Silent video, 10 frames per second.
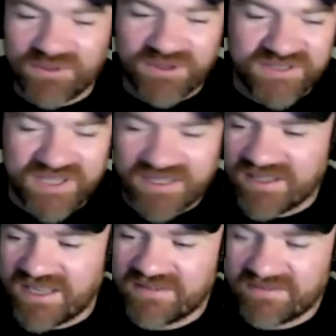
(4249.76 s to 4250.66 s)
those other,
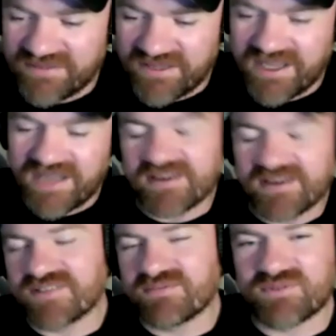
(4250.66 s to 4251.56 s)
and again,
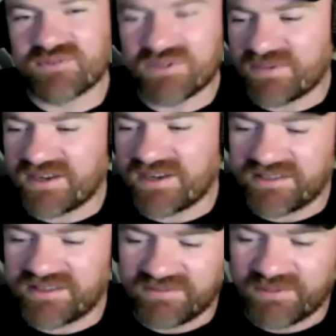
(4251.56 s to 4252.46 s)
as we've talked about it, I
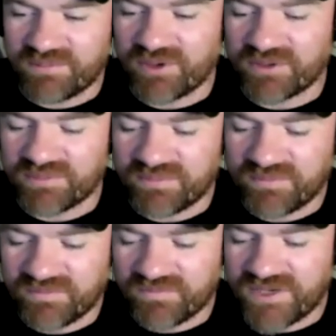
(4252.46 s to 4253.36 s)
think we're both
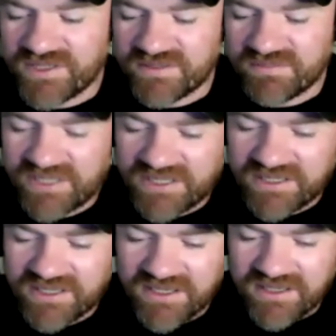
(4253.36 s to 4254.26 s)

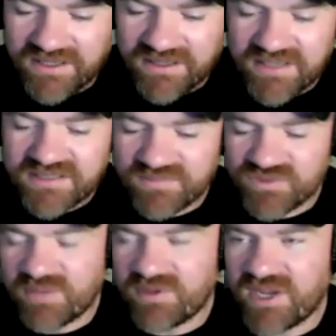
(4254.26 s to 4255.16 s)
reasonably. There's some
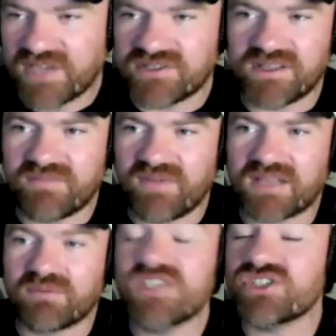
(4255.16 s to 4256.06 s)
trepidation in the
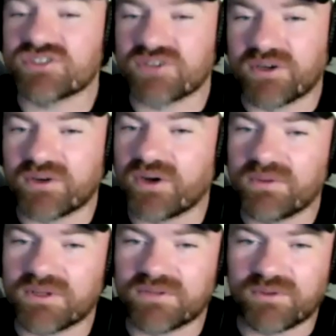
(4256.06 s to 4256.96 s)
fact we just don't know
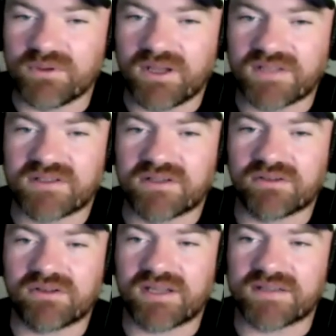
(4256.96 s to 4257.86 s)
what the forward line's going to
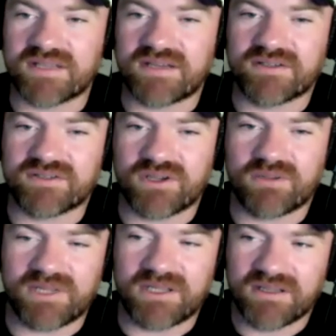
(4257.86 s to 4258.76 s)
look like because there is so
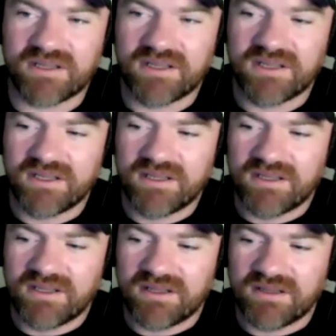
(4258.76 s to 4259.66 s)
many.
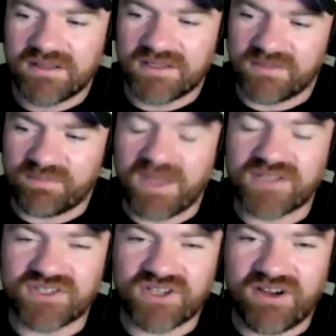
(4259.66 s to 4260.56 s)
There's a
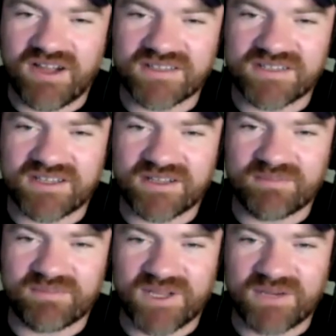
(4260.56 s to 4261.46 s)
bunch of guys that are
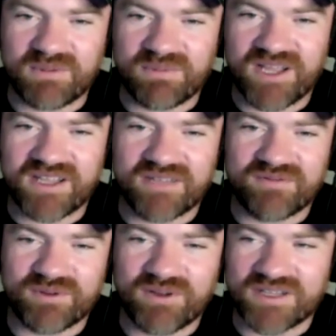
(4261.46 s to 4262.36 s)
going to be playing in that
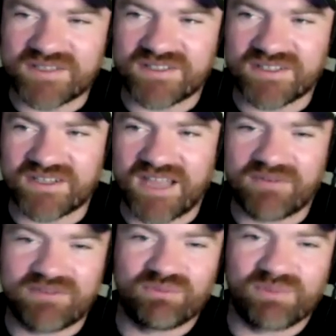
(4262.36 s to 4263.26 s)
forward line this year that
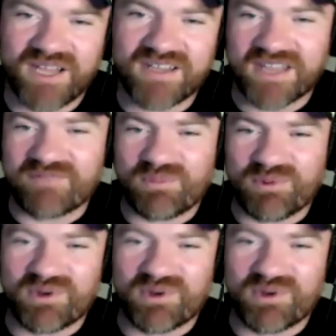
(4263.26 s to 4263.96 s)
haven't even played a game for Port